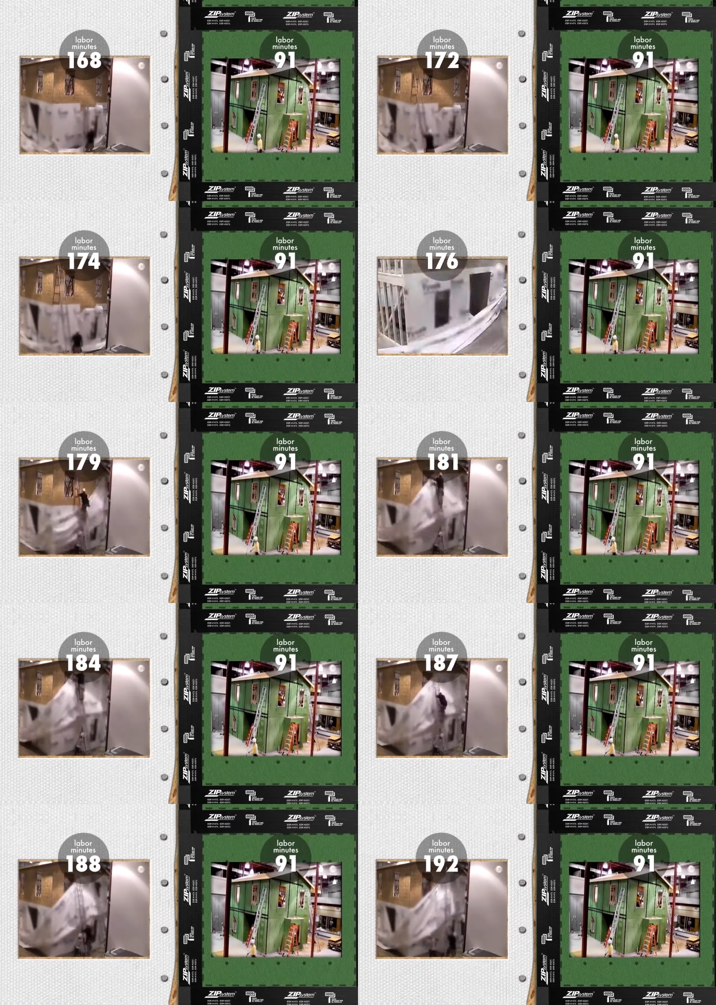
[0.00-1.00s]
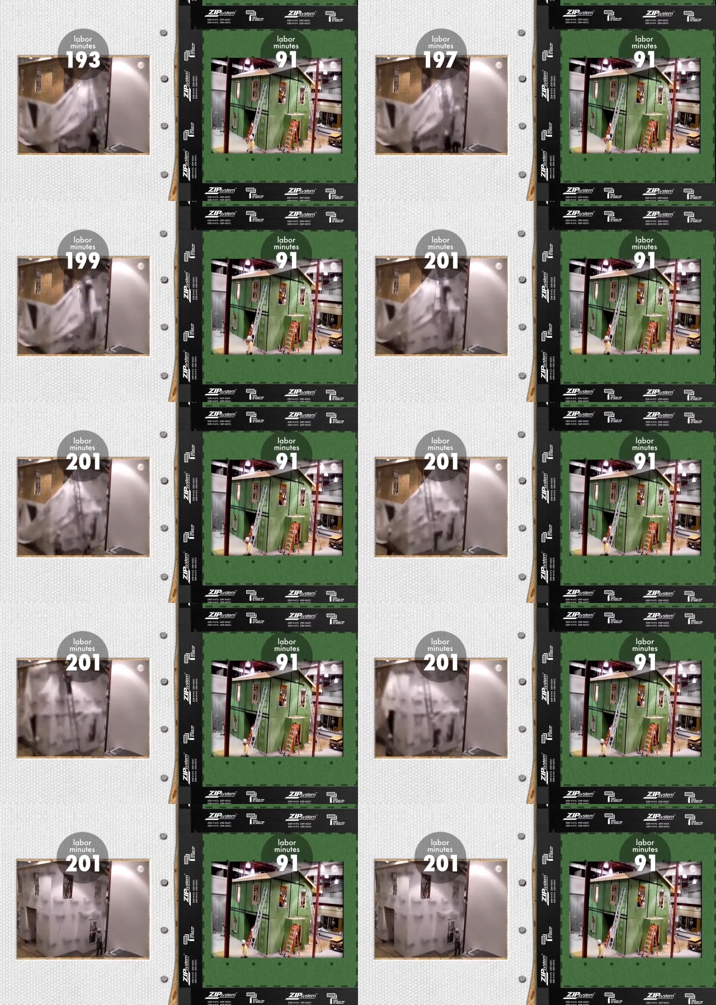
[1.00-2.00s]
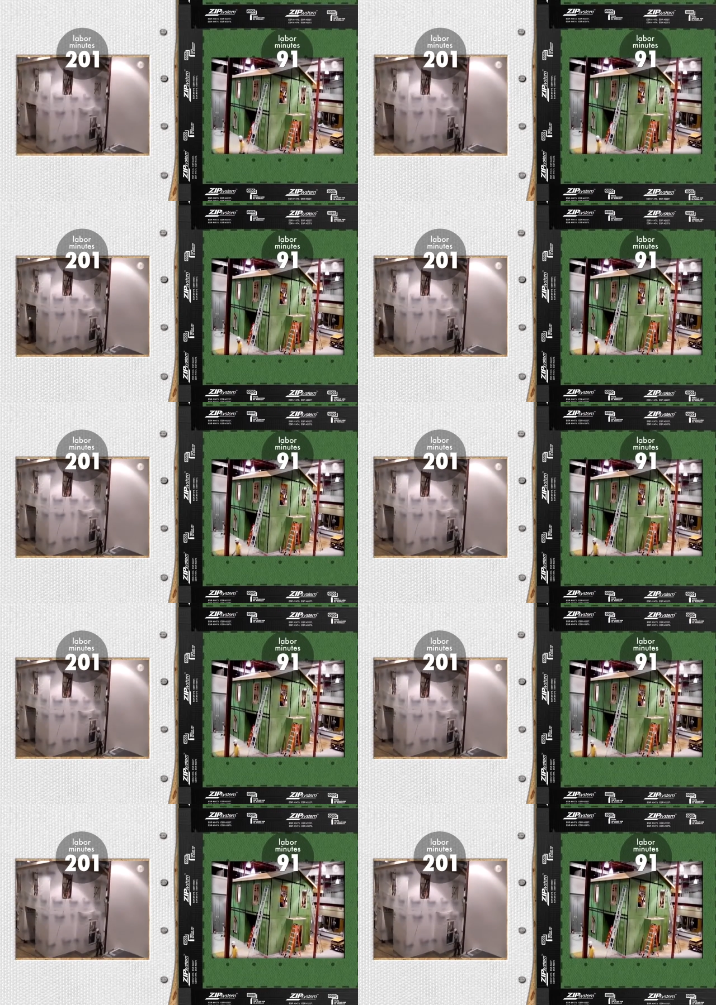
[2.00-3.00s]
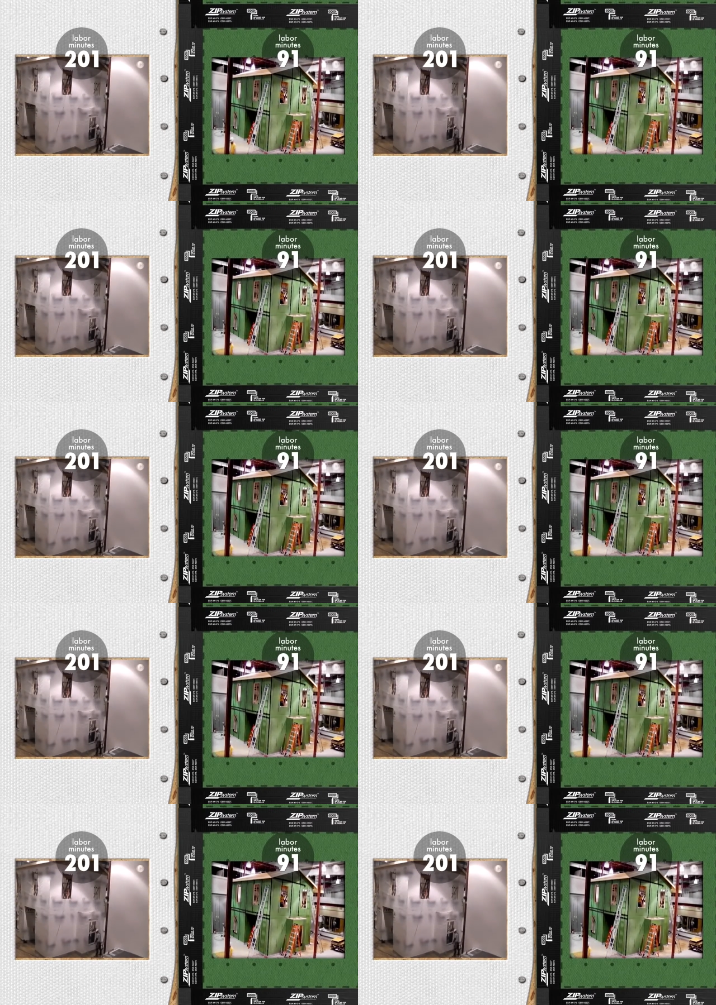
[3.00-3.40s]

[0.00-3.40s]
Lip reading: (no speaker visible)